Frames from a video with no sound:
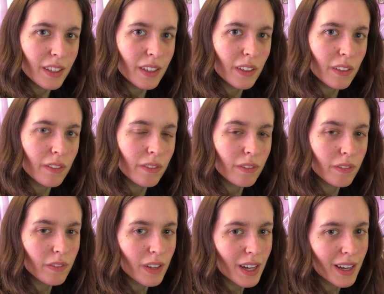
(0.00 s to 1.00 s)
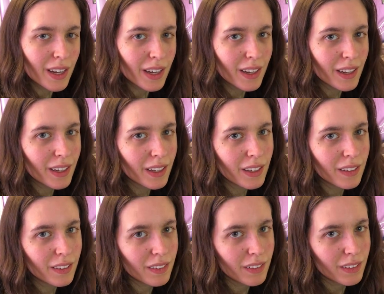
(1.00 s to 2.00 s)
if I
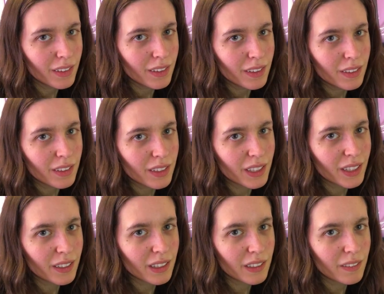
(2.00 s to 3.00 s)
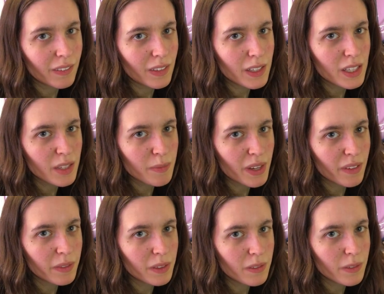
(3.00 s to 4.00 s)
can't convince my
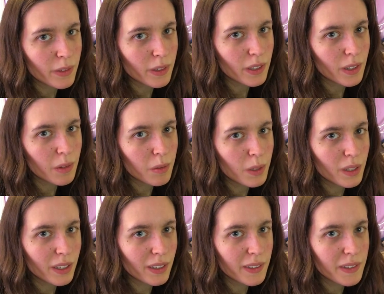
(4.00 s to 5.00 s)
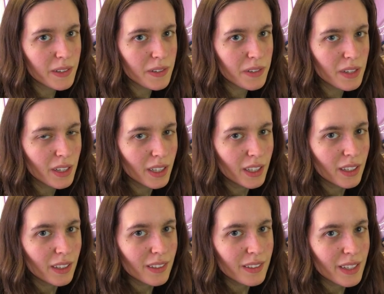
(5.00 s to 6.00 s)
future co-workers
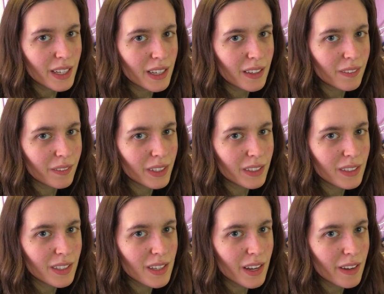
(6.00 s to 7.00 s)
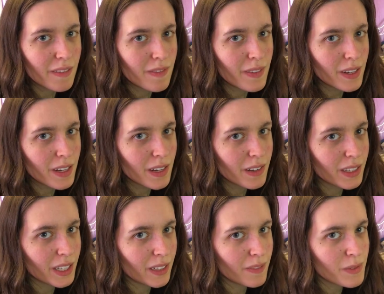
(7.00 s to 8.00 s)
to help me design video
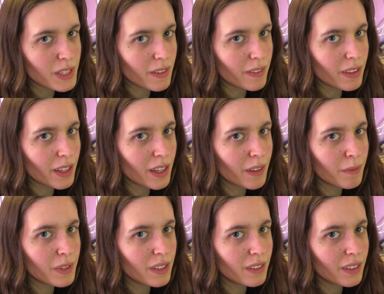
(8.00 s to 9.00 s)
games of them,